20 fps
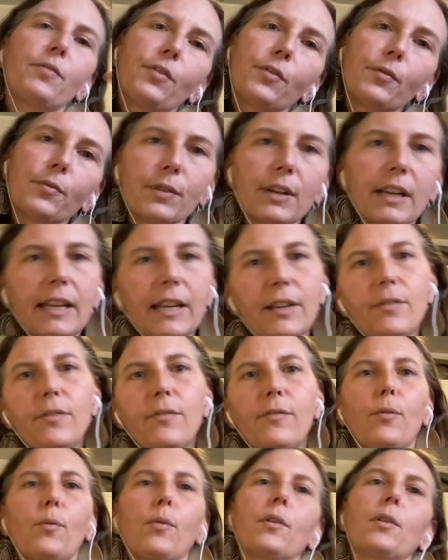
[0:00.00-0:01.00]

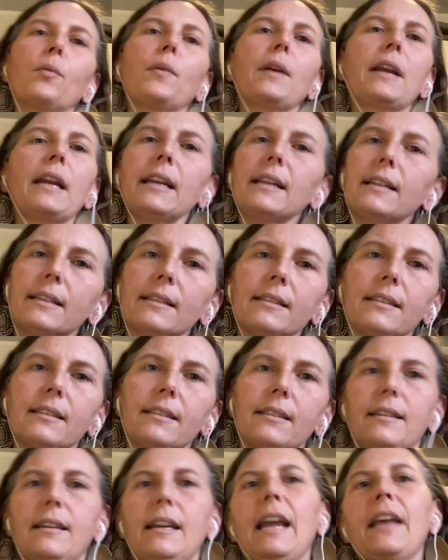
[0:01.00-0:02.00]
3-4
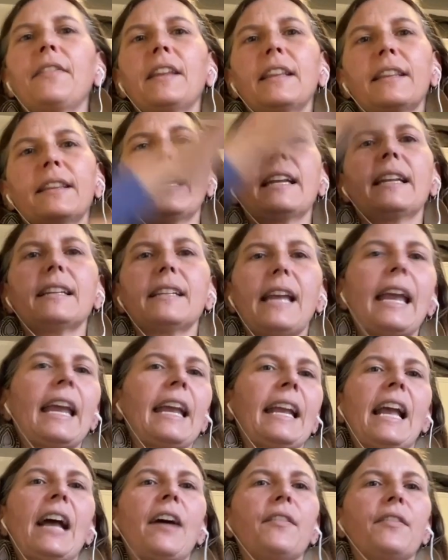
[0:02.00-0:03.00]
weeks and then let it
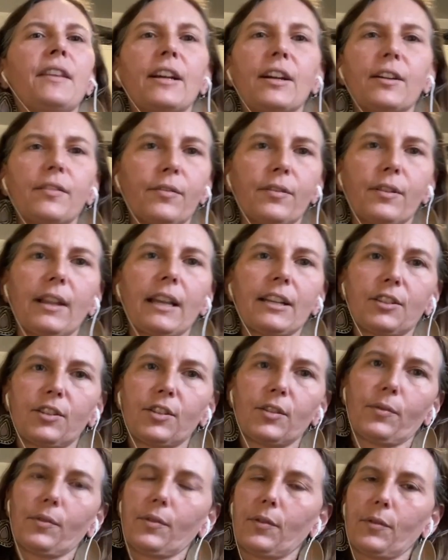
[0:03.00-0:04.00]
hang out in there for like
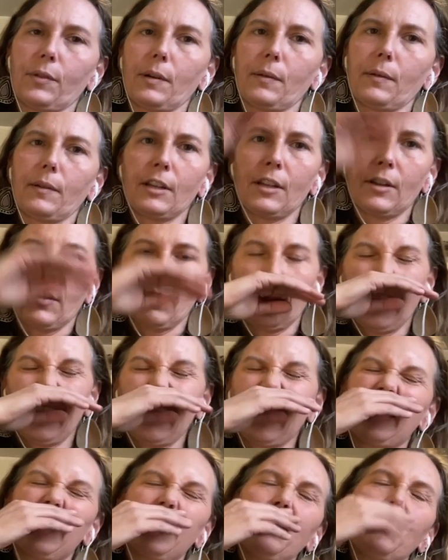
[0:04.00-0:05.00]
2 or 3, we'll
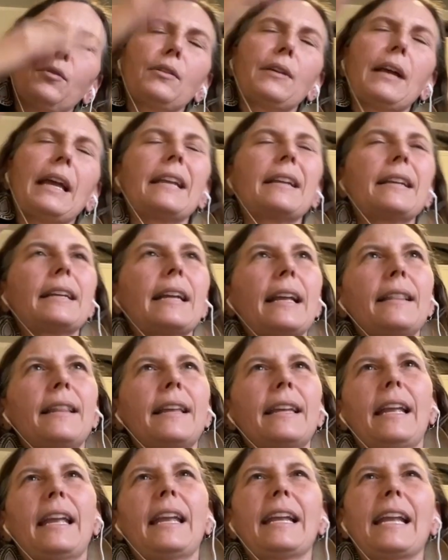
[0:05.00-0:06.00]

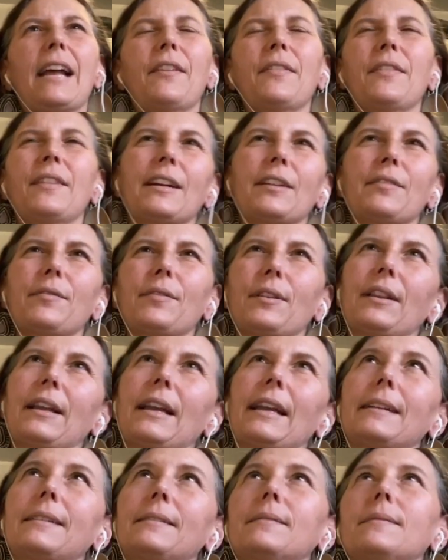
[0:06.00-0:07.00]
let it hang out in there for
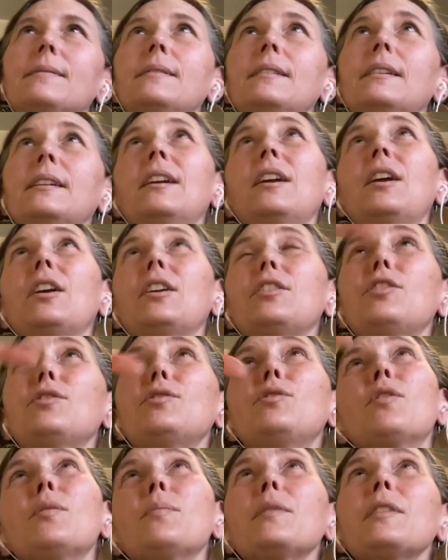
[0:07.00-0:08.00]
like, you
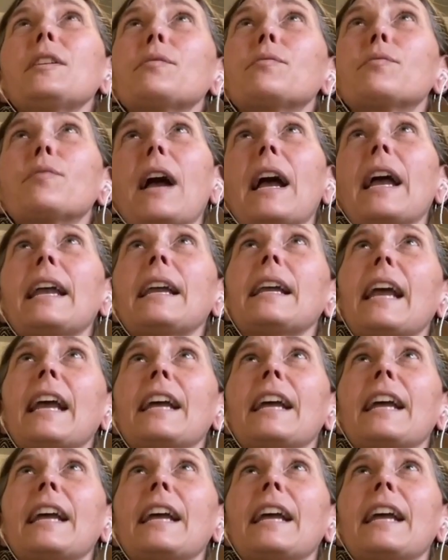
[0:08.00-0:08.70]
normally, right